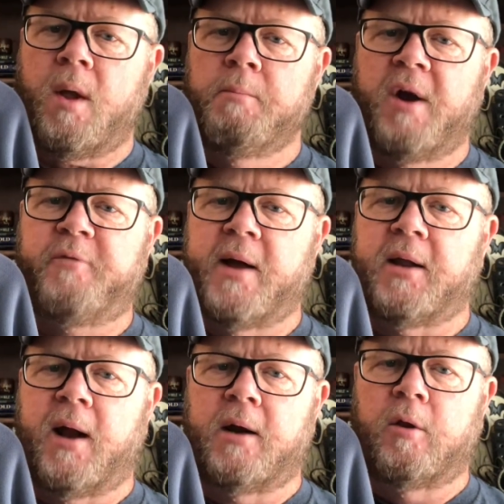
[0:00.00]
But I found
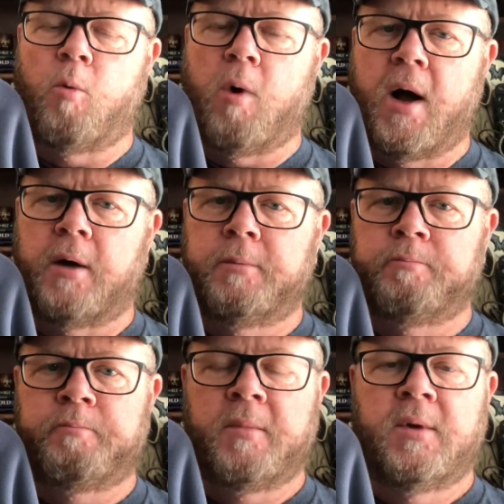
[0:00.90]
it out in the wild.
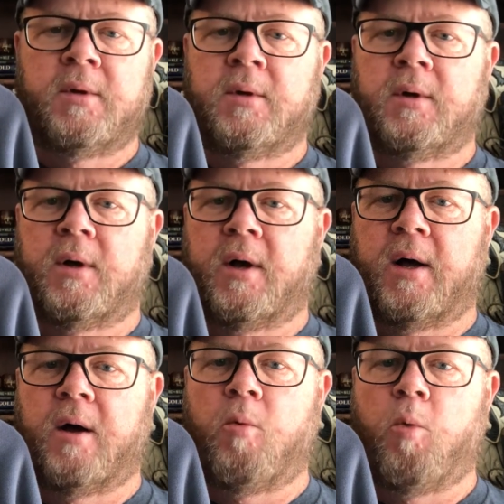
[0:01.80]

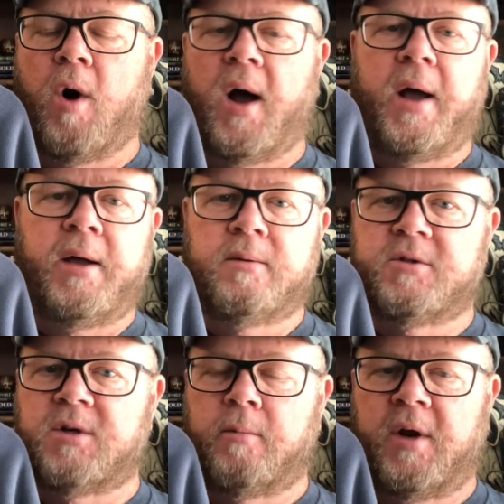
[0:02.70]
Why
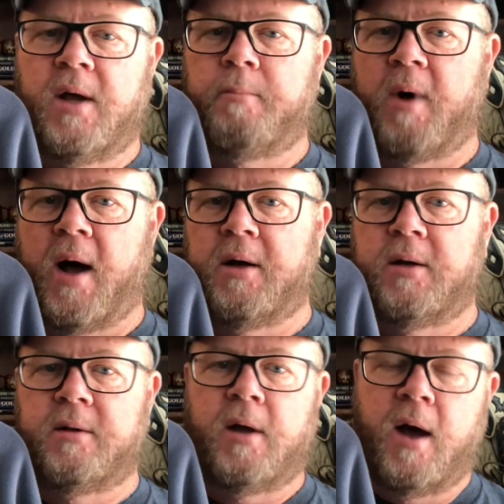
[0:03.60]
somebody had bought it
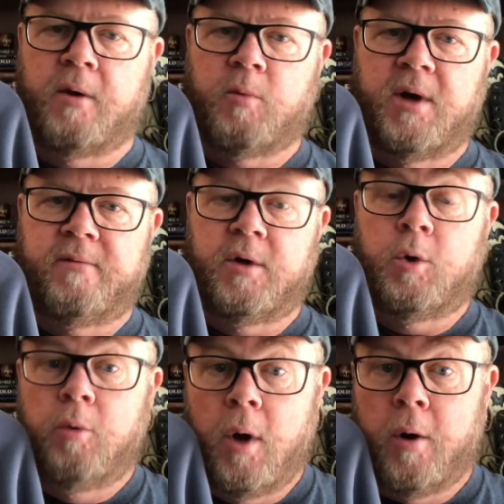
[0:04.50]
and then gotten rid of it,
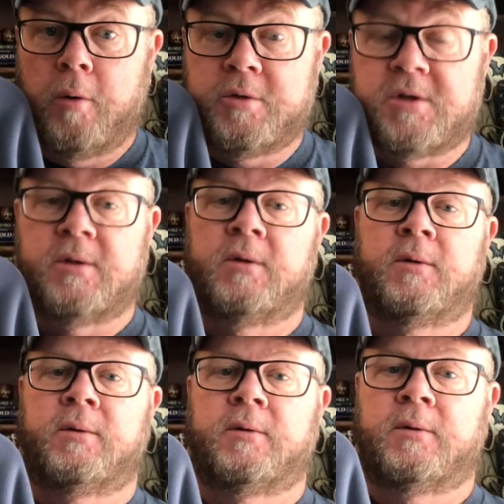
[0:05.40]
who knows.
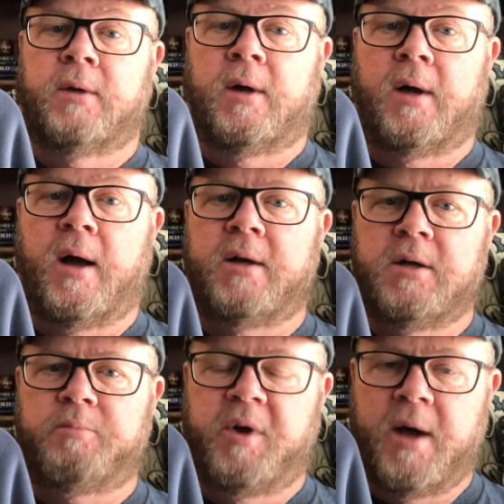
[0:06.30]
I
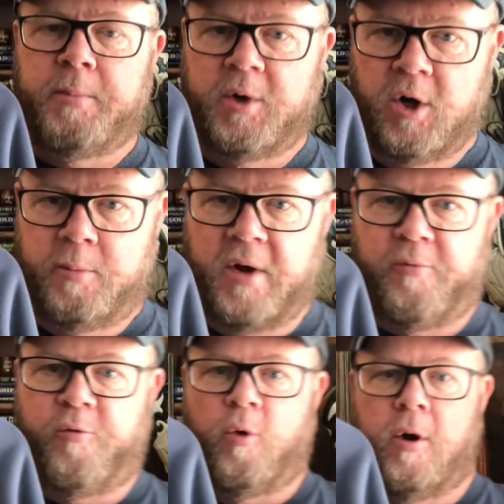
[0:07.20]
did pay up a little bit
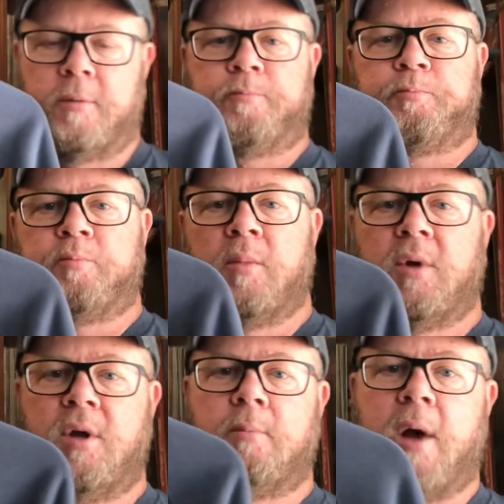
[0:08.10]
for it
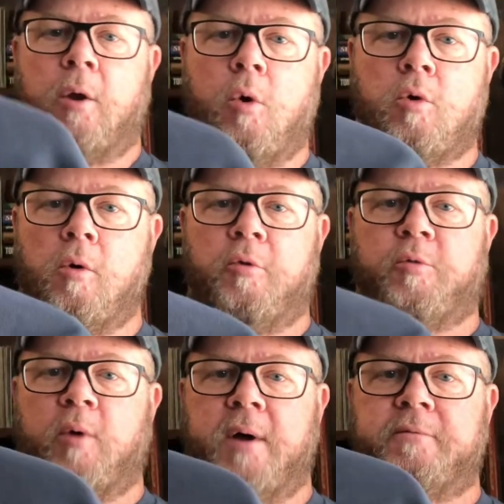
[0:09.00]
in my local
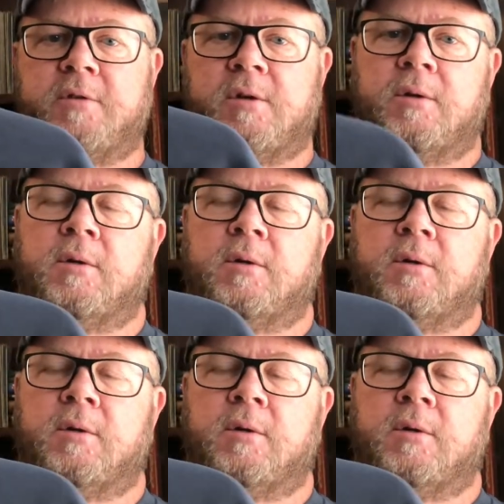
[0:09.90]
thrift.